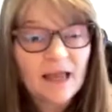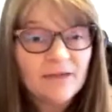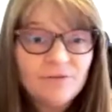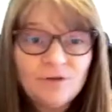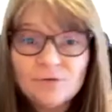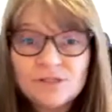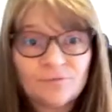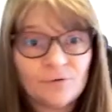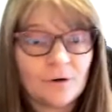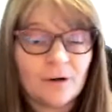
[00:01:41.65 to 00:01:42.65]
I've used
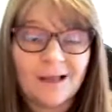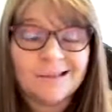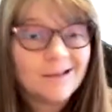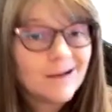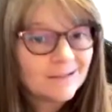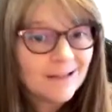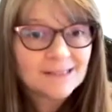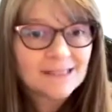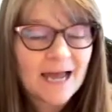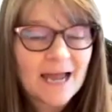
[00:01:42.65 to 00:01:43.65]
for a
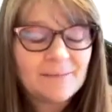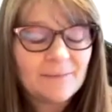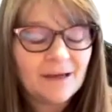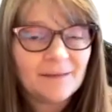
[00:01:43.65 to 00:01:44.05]
long time,